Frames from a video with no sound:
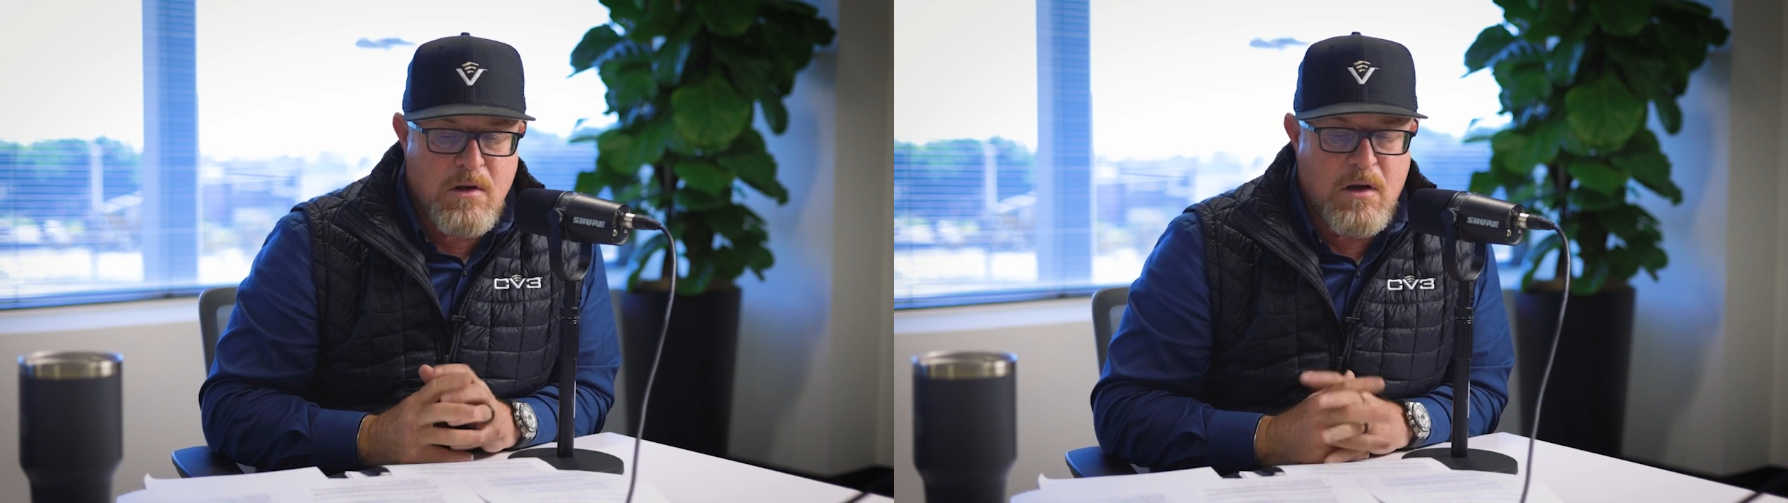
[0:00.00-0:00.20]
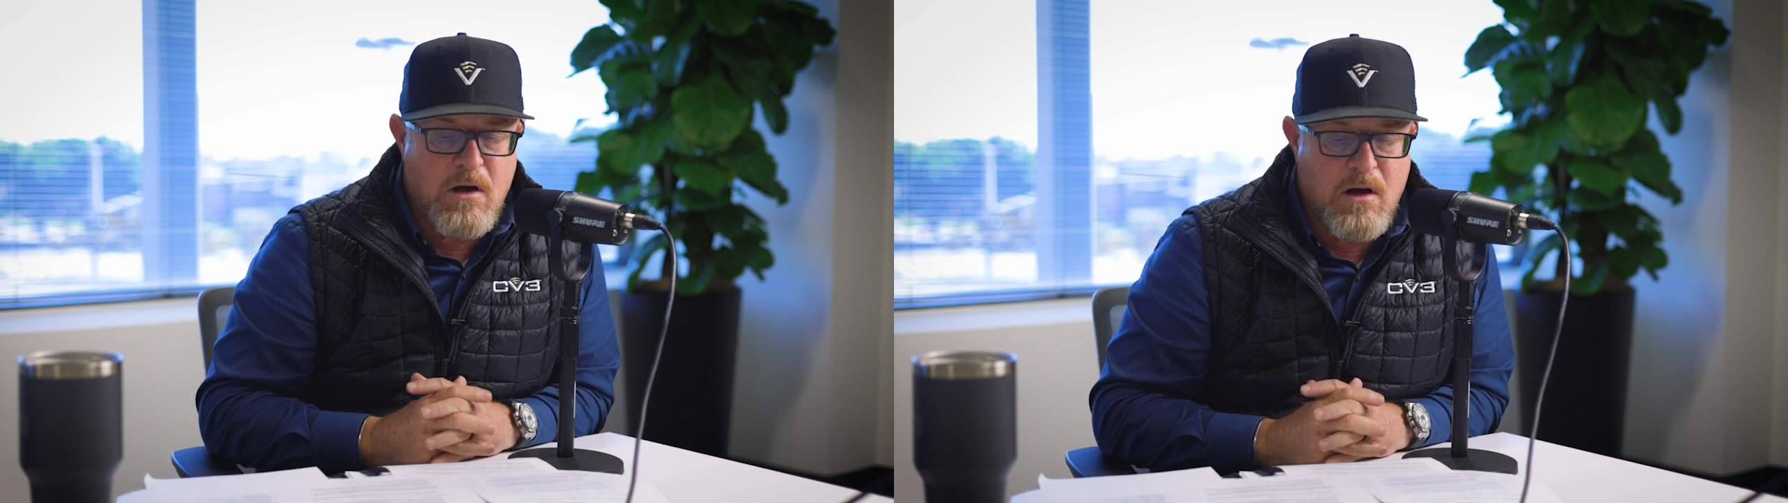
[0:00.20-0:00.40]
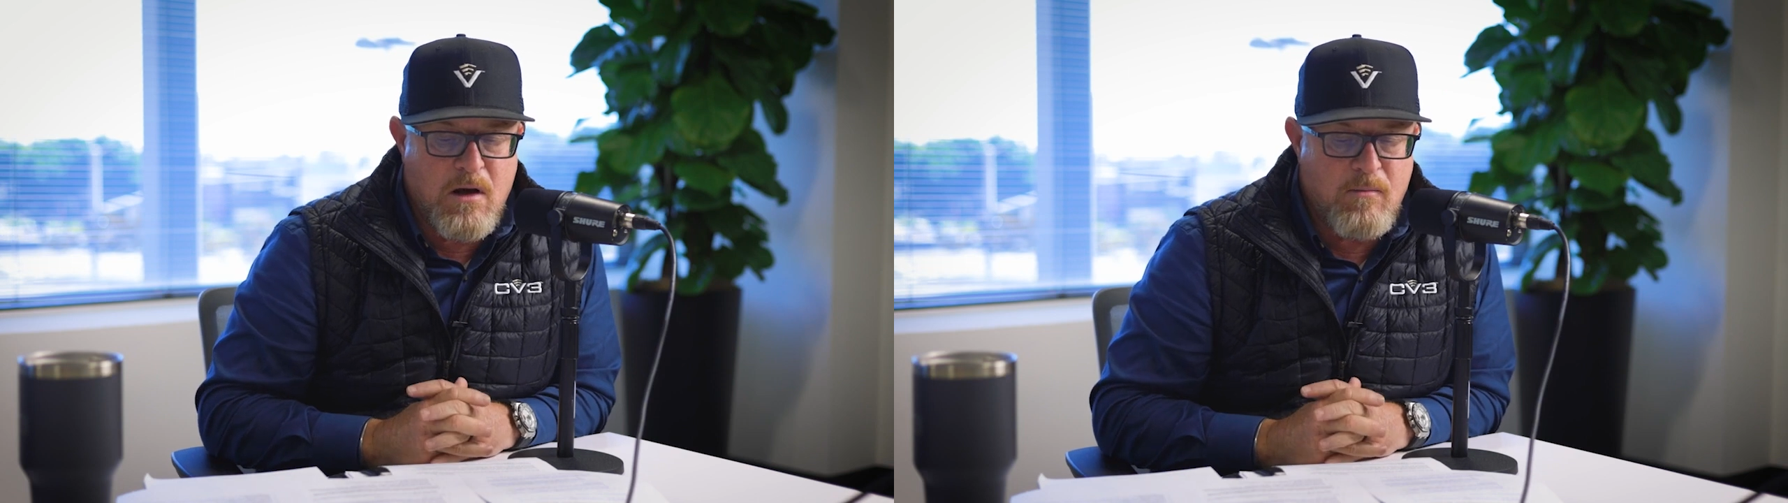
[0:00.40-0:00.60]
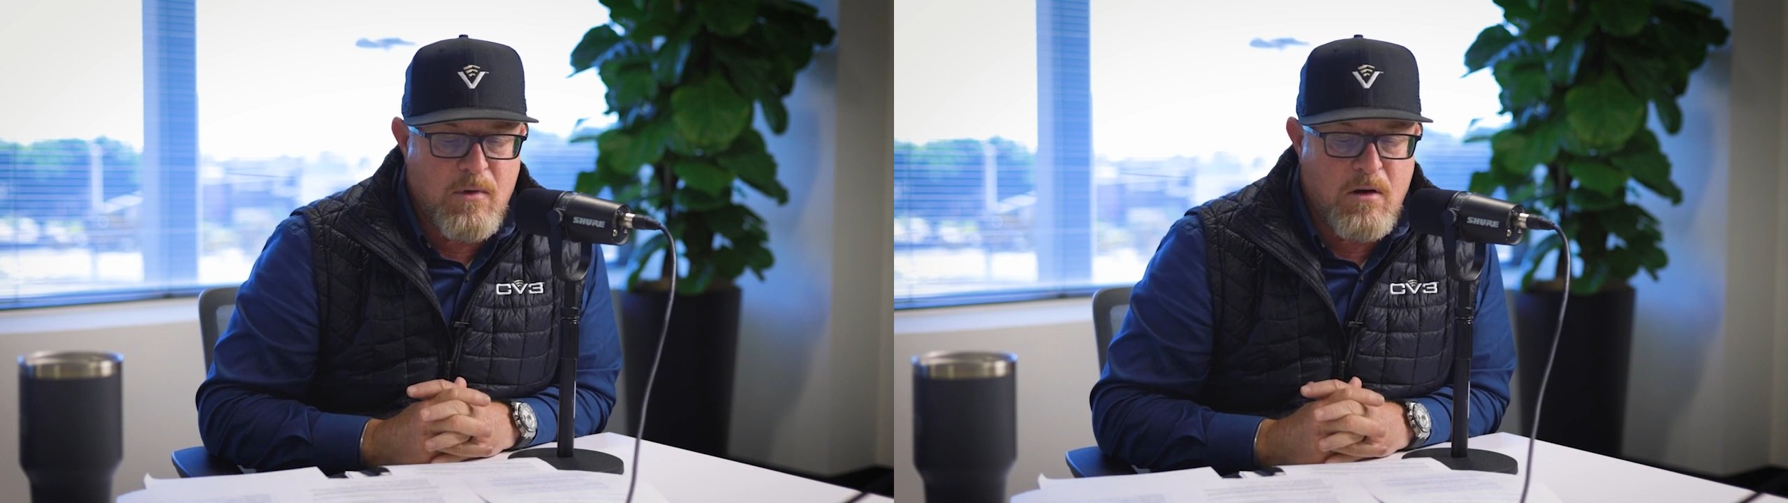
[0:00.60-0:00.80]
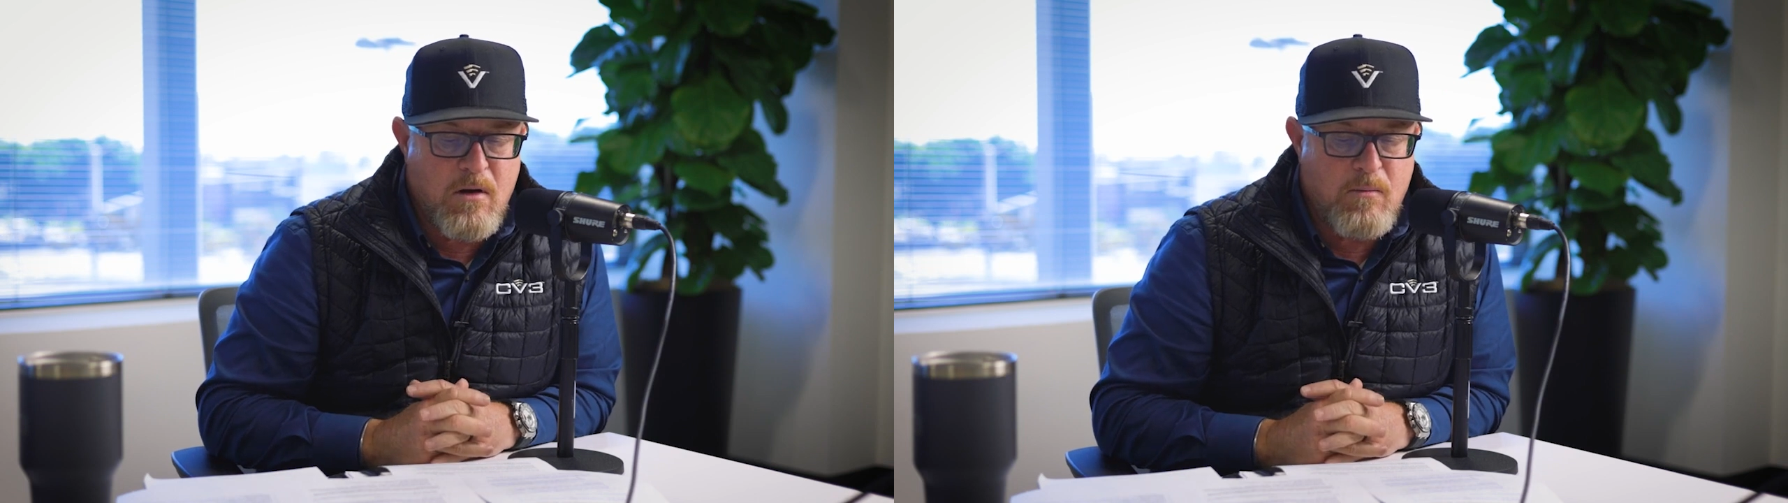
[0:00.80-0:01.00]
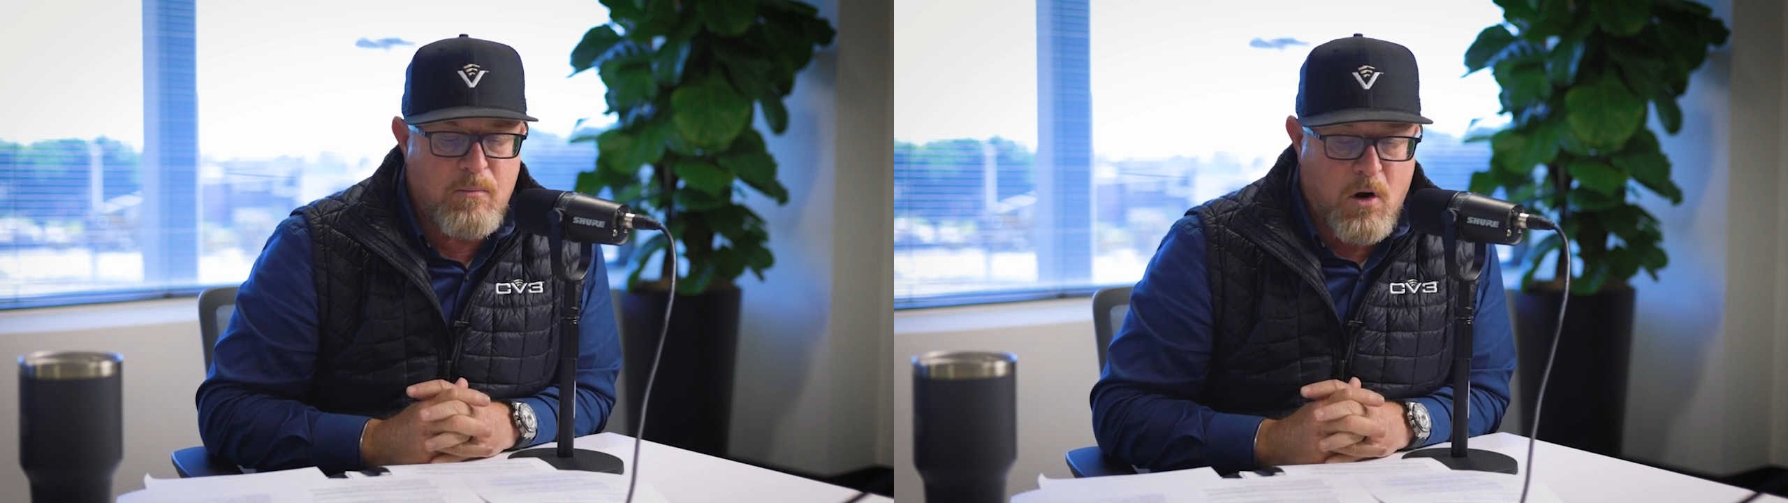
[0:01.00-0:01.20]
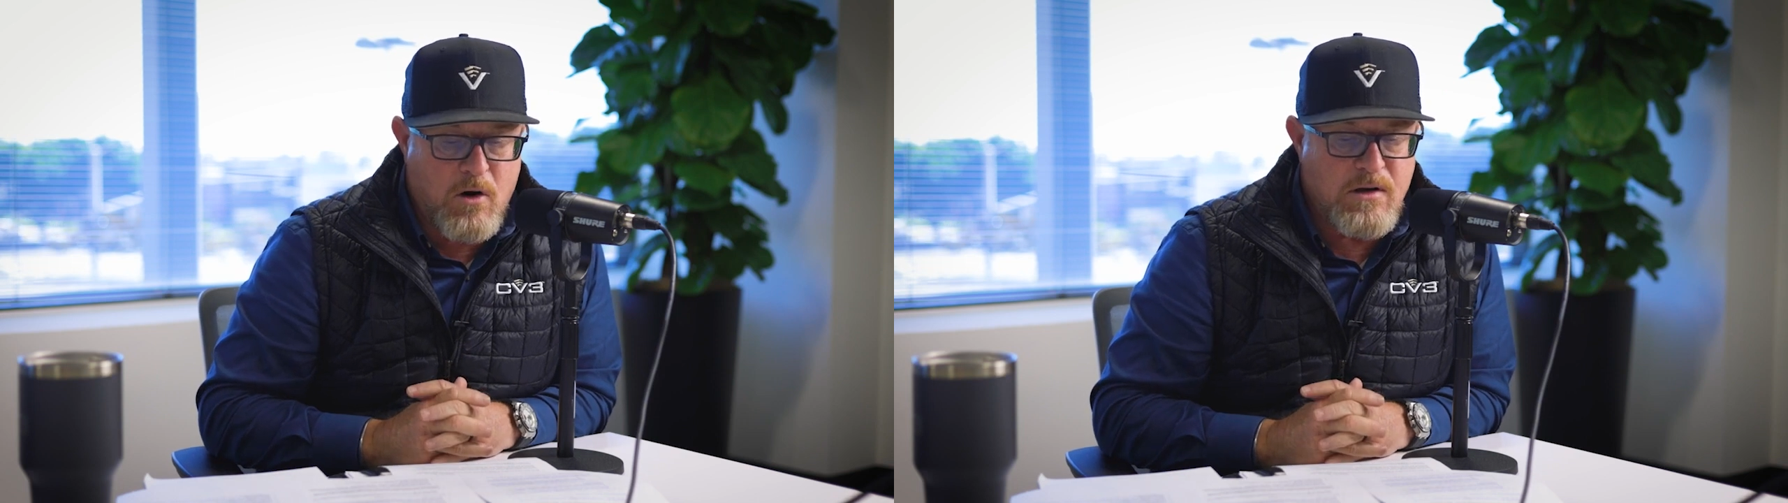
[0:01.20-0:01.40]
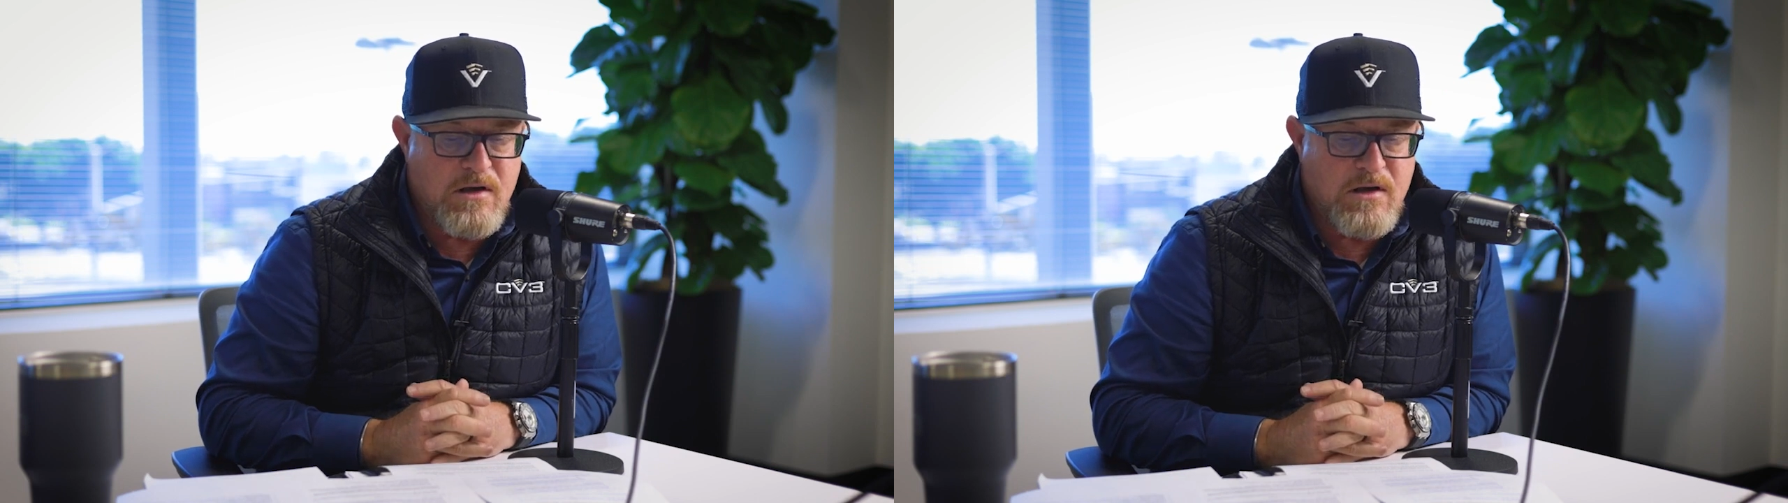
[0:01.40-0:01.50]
Part